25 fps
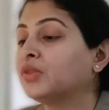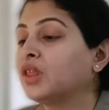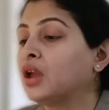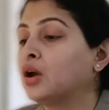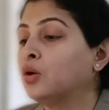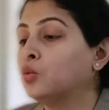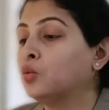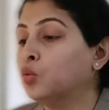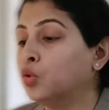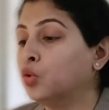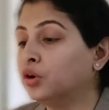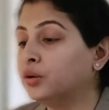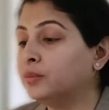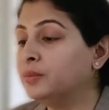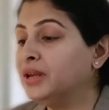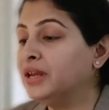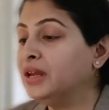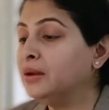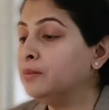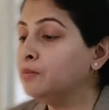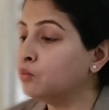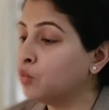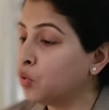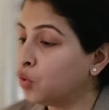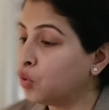would
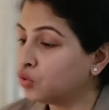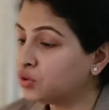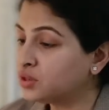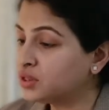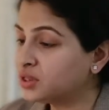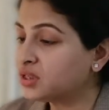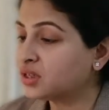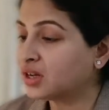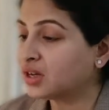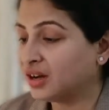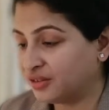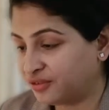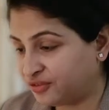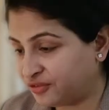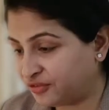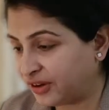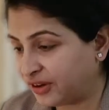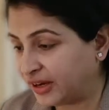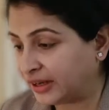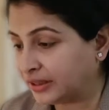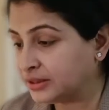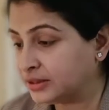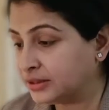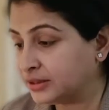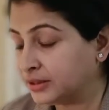be most
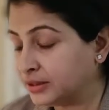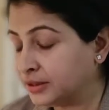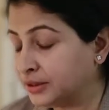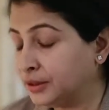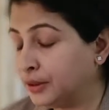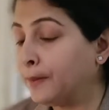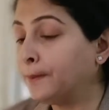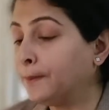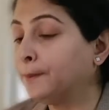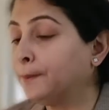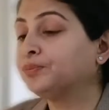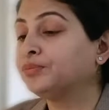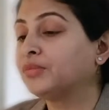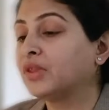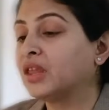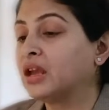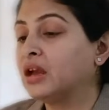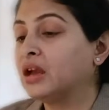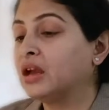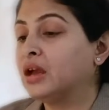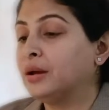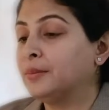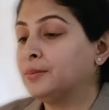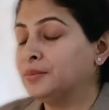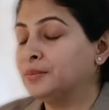affected.
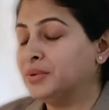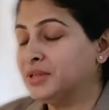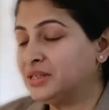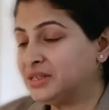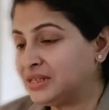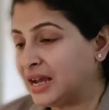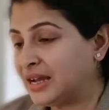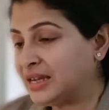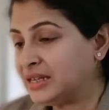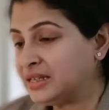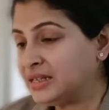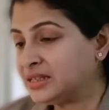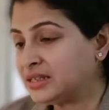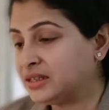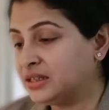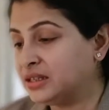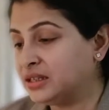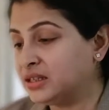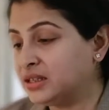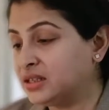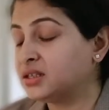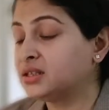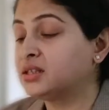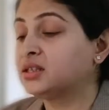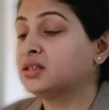Besides
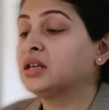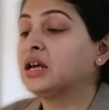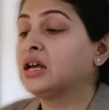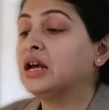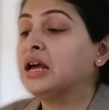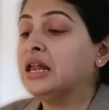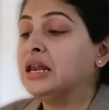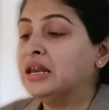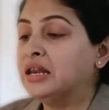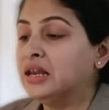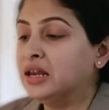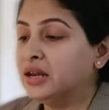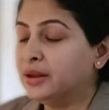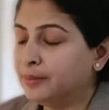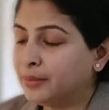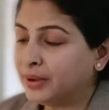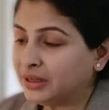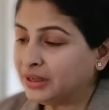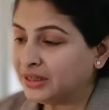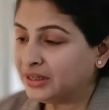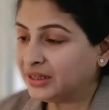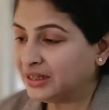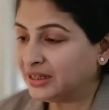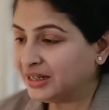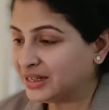this,
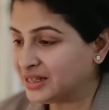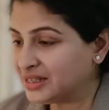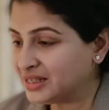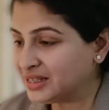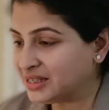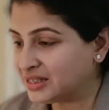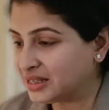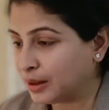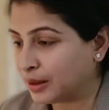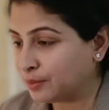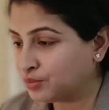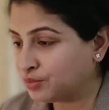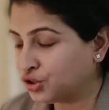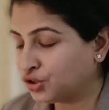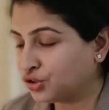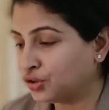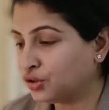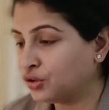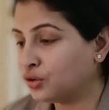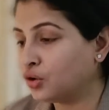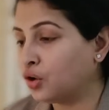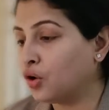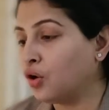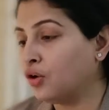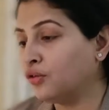limited
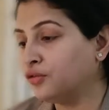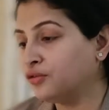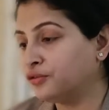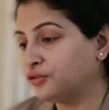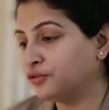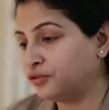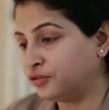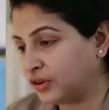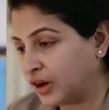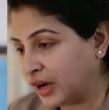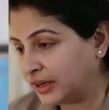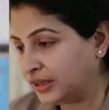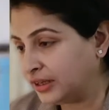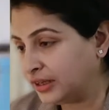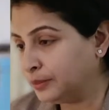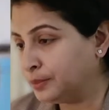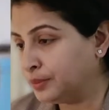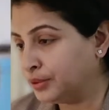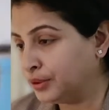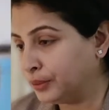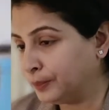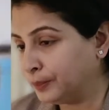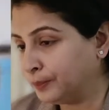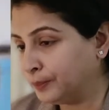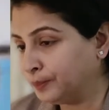consumption of
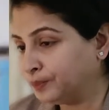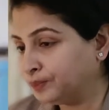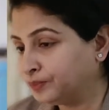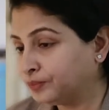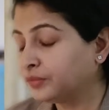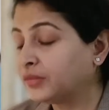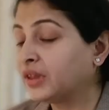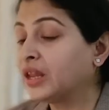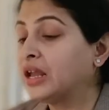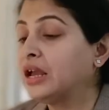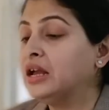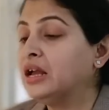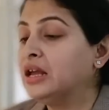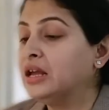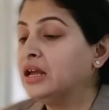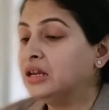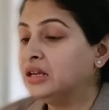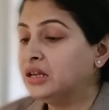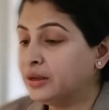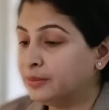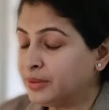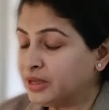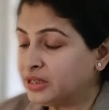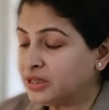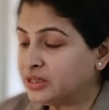fiber,
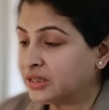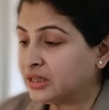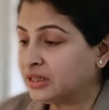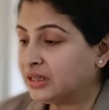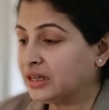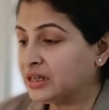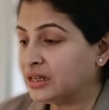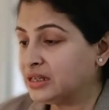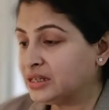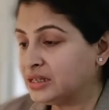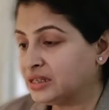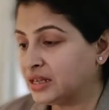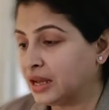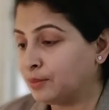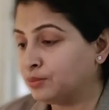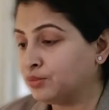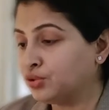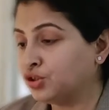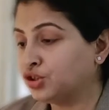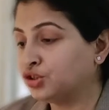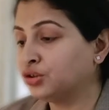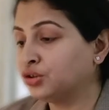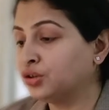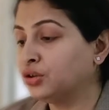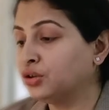limited
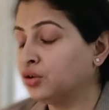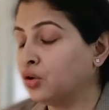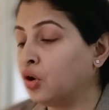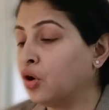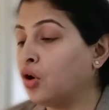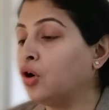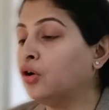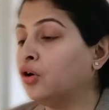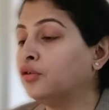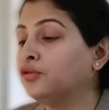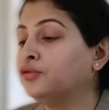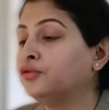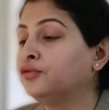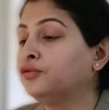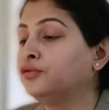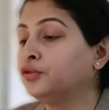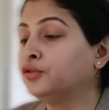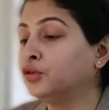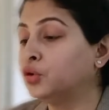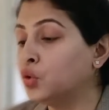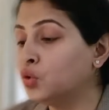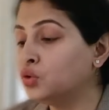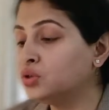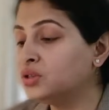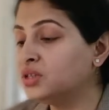consumption of
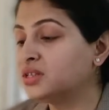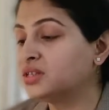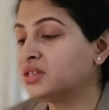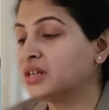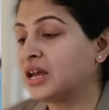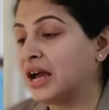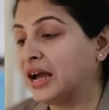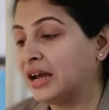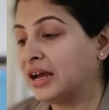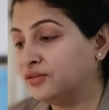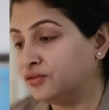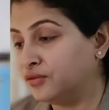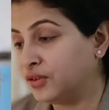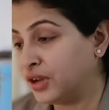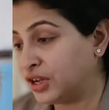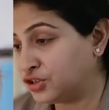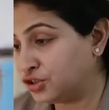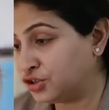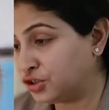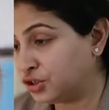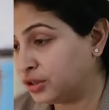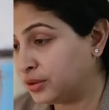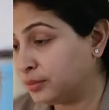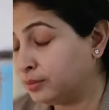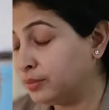fruits and
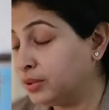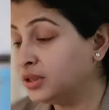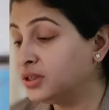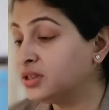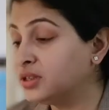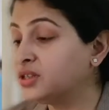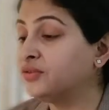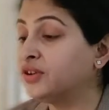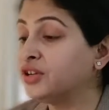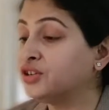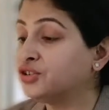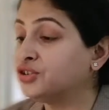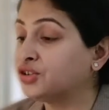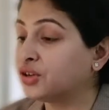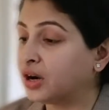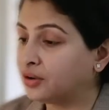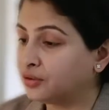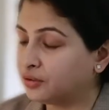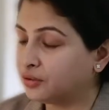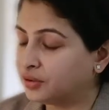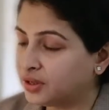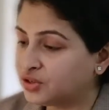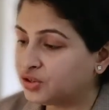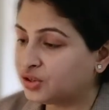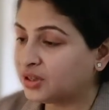vegetables which are
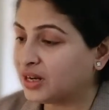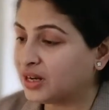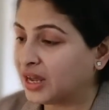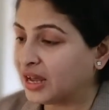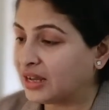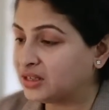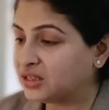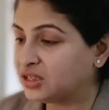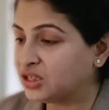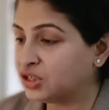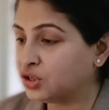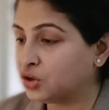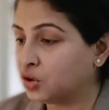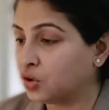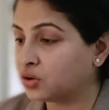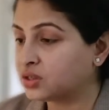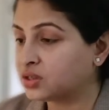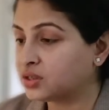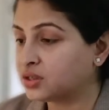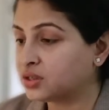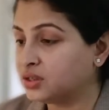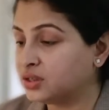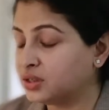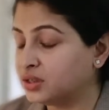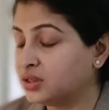rich in
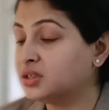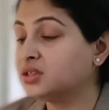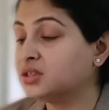antioxidant